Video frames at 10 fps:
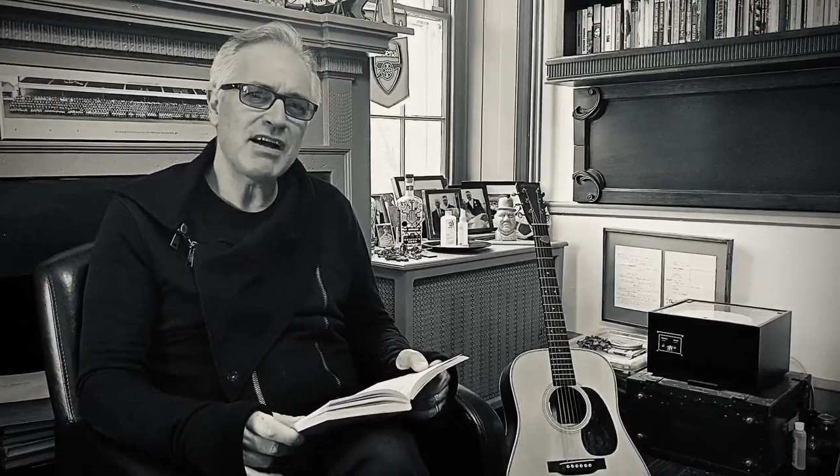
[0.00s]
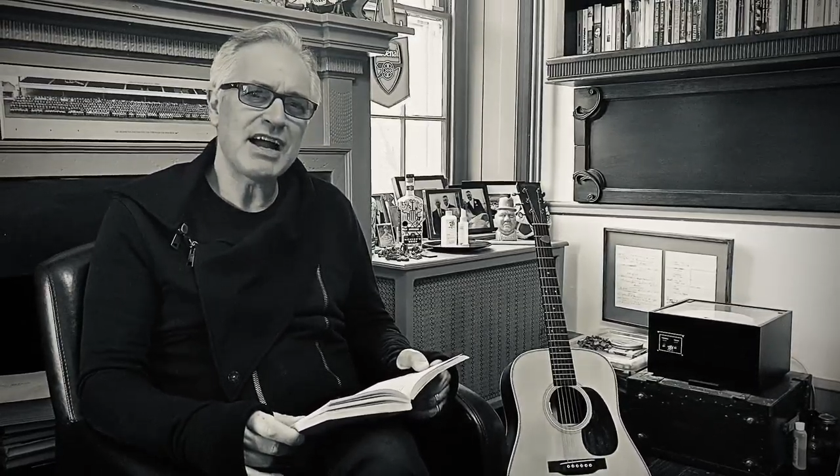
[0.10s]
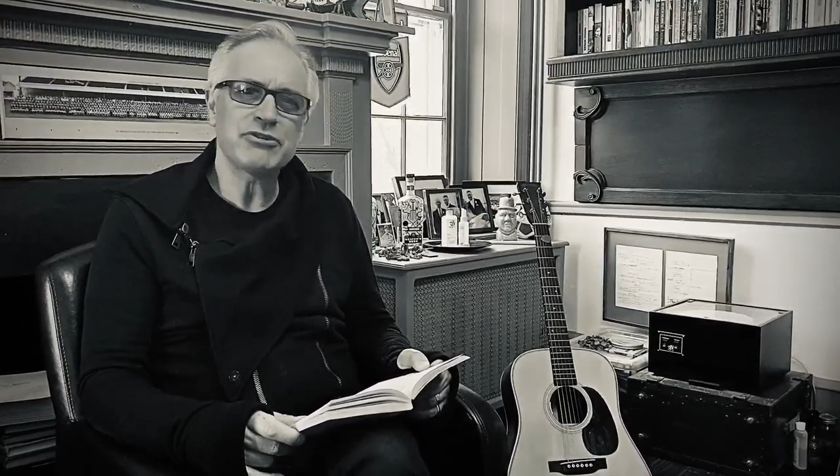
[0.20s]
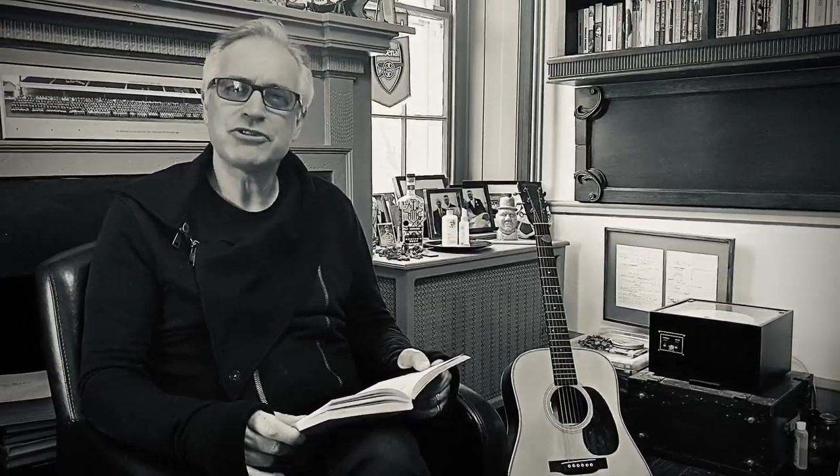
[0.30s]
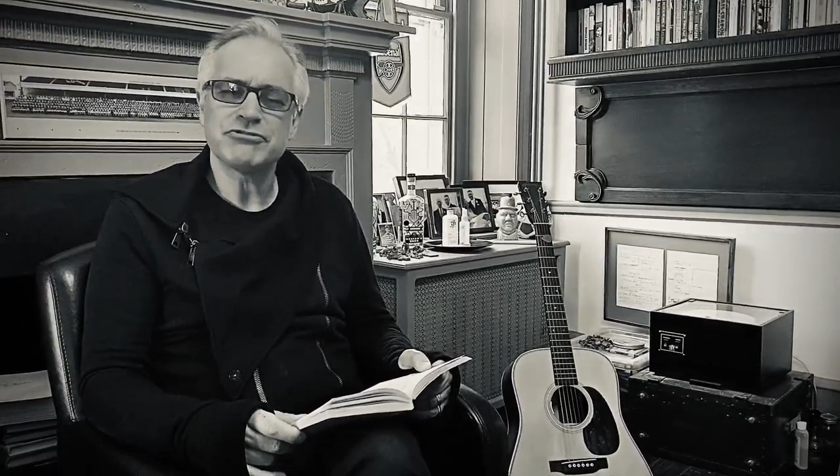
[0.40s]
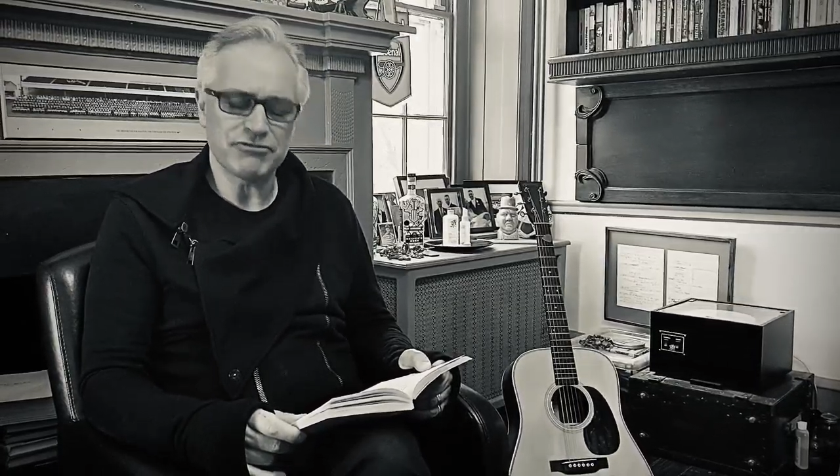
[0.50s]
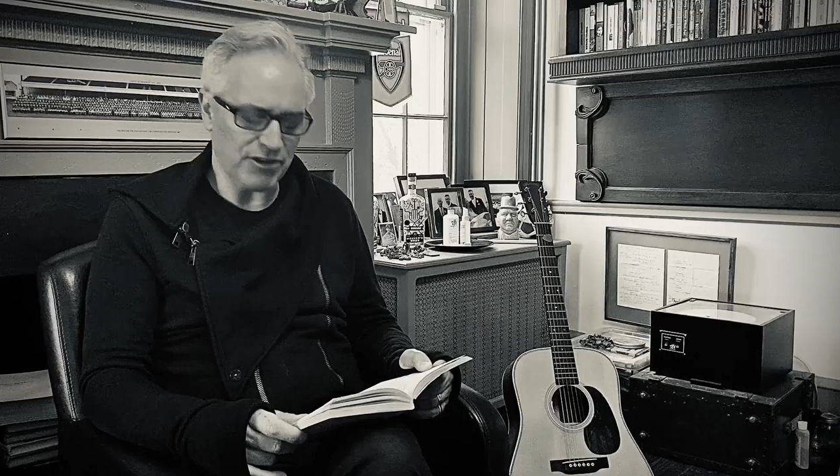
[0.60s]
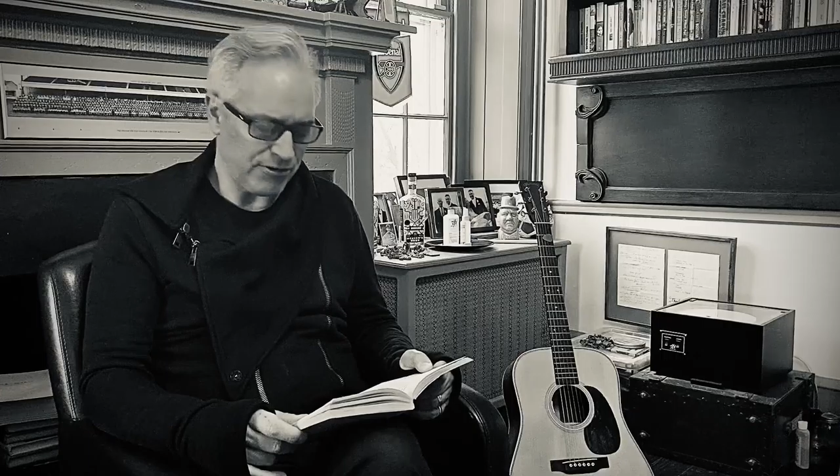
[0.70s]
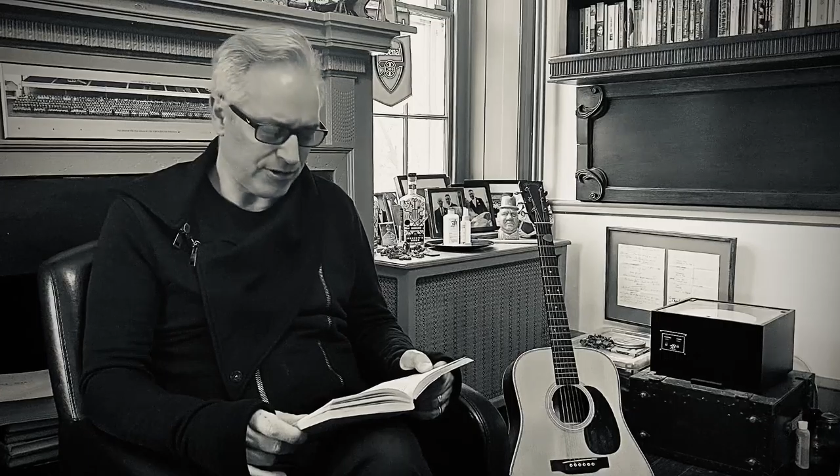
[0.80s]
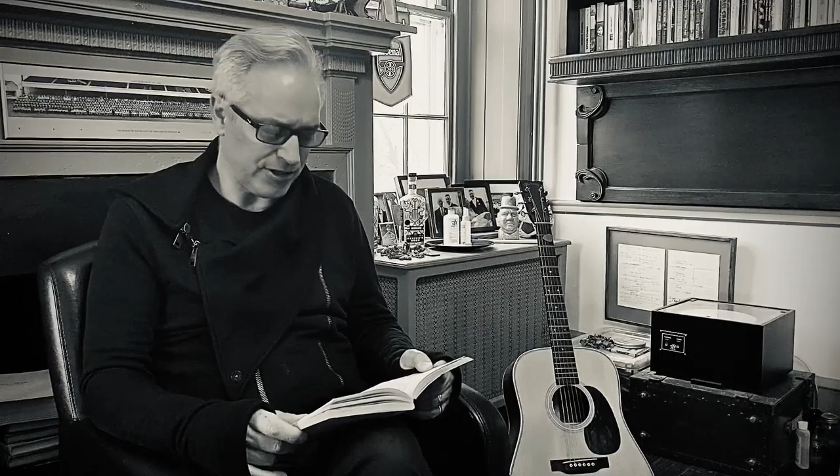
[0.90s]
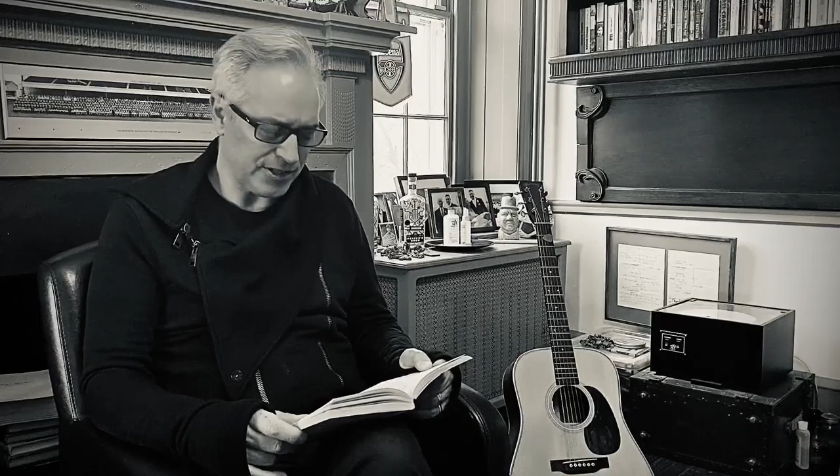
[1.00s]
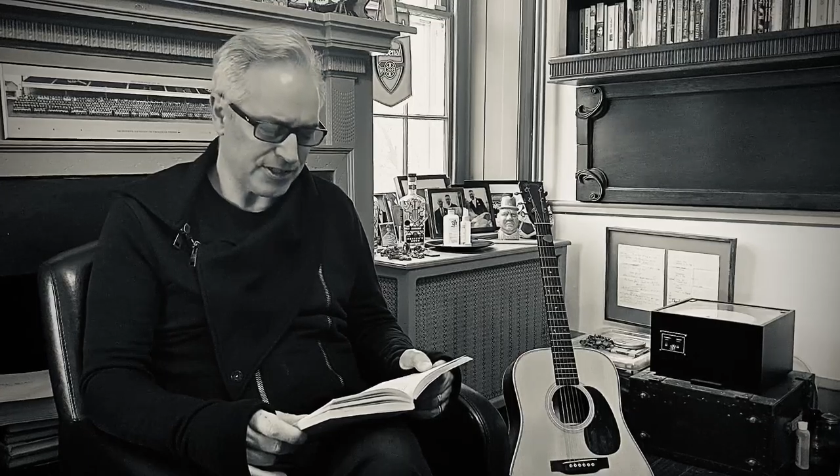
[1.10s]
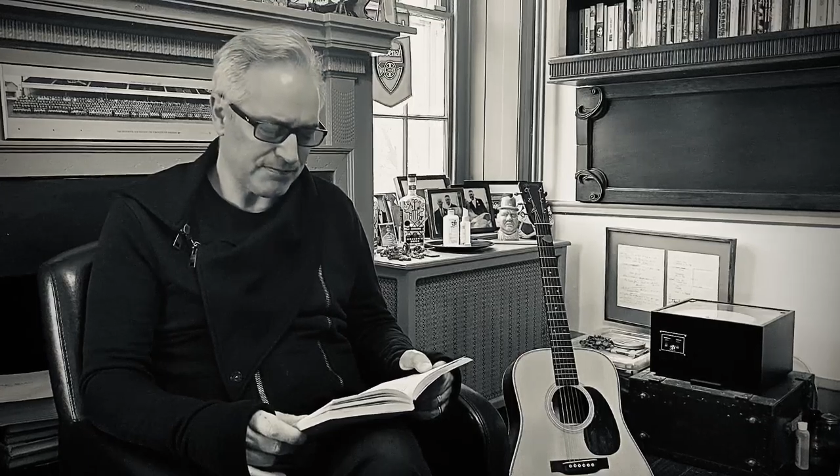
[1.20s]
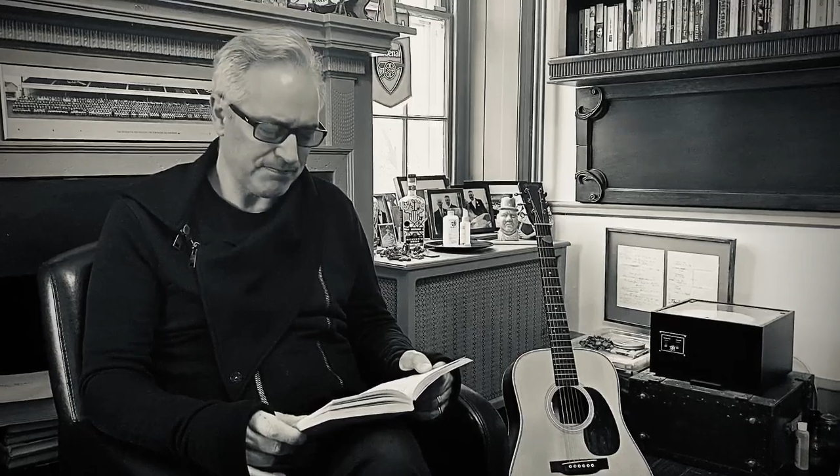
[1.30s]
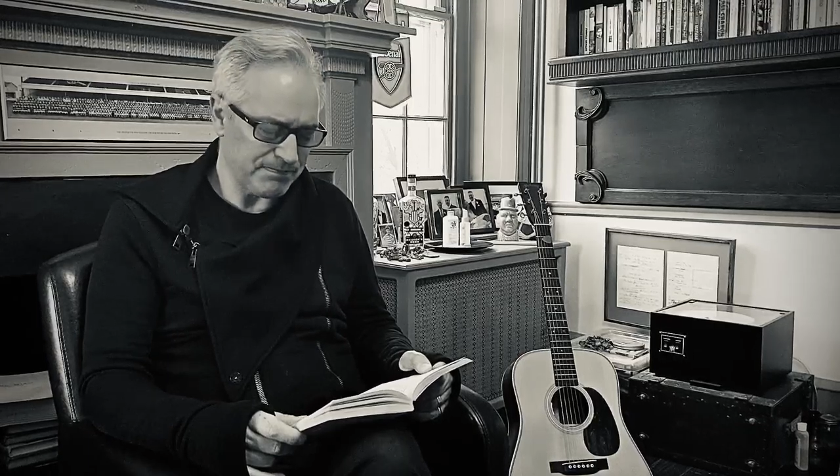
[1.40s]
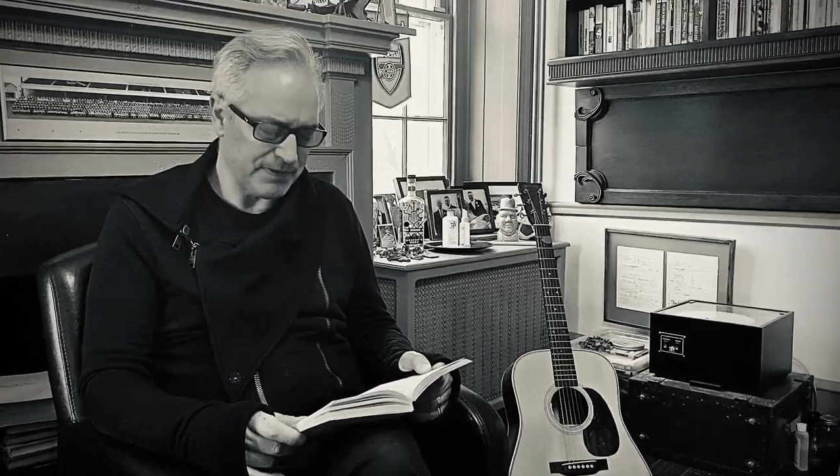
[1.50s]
out of focus.